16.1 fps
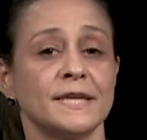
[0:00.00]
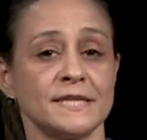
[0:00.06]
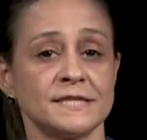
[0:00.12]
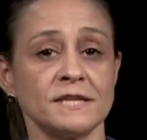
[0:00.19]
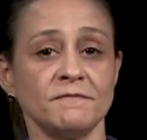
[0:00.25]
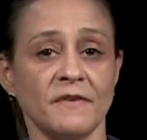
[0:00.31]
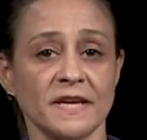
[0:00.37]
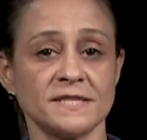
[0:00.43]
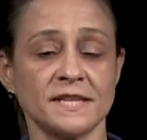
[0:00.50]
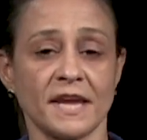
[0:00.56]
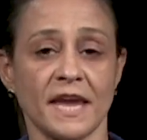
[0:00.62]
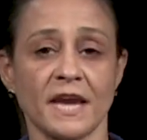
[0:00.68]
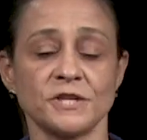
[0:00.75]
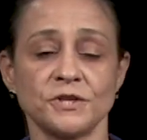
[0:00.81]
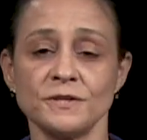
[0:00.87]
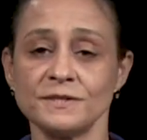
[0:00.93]
These
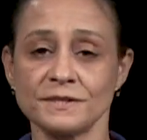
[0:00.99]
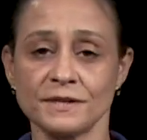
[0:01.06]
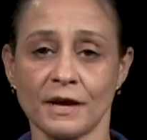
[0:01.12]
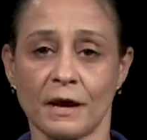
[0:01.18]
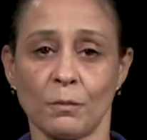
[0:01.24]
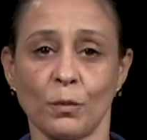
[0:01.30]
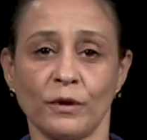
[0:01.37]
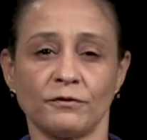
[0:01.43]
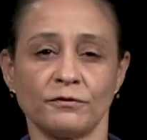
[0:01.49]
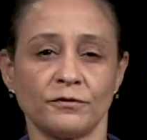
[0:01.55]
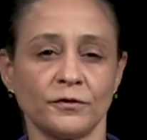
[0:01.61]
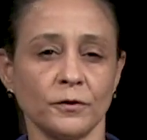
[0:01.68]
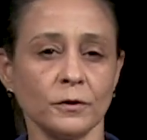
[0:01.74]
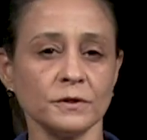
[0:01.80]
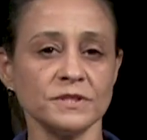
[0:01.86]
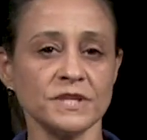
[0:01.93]
investigations come with
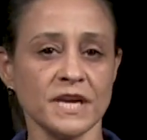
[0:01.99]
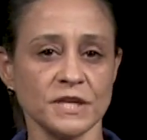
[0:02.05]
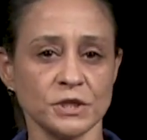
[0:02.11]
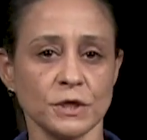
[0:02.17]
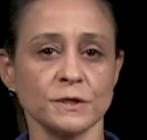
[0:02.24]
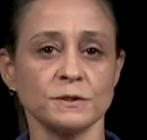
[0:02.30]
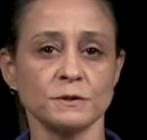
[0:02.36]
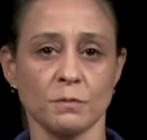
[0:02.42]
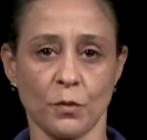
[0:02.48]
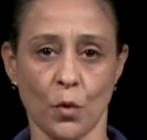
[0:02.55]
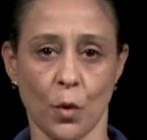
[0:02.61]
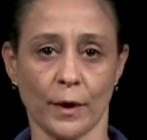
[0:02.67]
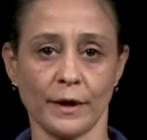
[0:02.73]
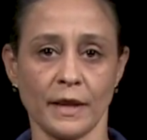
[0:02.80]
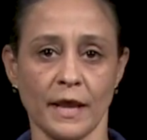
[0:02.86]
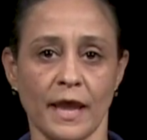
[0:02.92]
full teaching
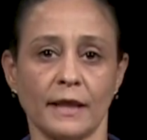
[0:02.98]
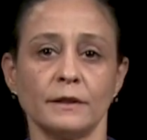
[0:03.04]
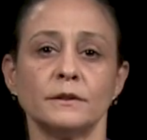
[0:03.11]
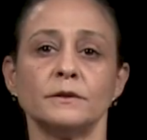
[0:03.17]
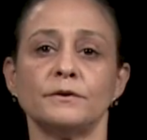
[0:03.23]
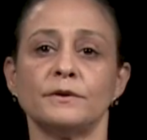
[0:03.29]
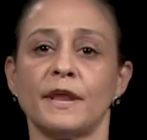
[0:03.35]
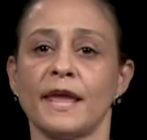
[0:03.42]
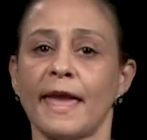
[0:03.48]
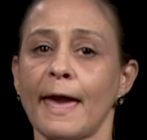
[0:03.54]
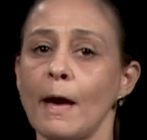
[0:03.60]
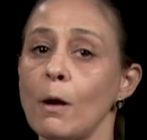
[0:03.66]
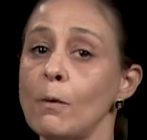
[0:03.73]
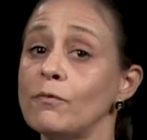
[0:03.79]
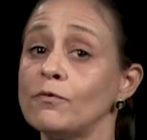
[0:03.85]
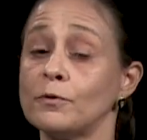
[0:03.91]
support, including
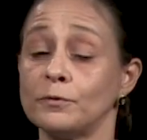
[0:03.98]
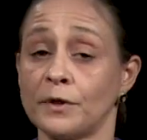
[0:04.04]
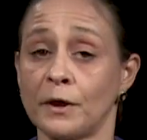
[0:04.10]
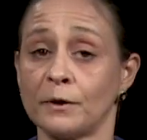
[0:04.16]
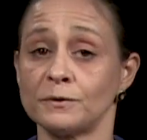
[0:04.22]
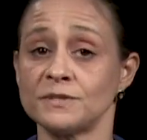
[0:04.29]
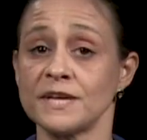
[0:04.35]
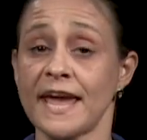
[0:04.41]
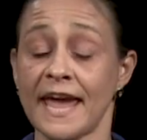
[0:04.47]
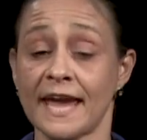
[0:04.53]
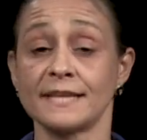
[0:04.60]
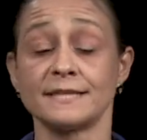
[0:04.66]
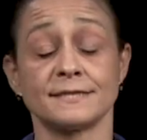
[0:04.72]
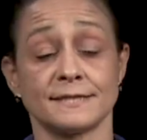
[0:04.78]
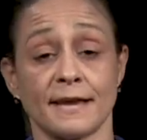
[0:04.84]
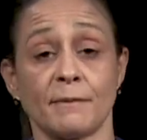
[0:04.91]
helpful notes
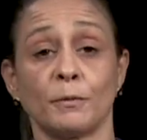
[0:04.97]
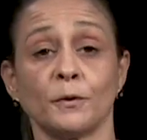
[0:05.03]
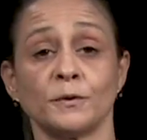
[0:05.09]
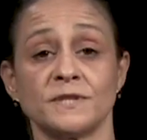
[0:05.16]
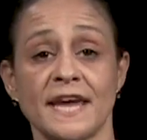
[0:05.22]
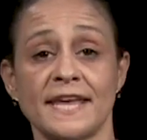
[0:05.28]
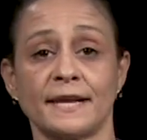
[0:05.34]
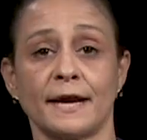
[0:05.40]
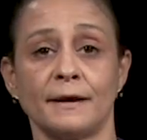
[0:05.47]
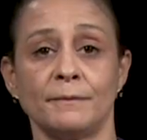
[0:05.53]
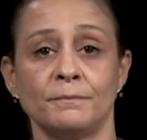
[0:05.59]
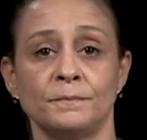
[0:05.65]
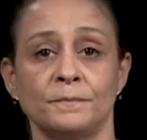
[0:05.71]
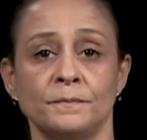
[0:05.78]
and sample data.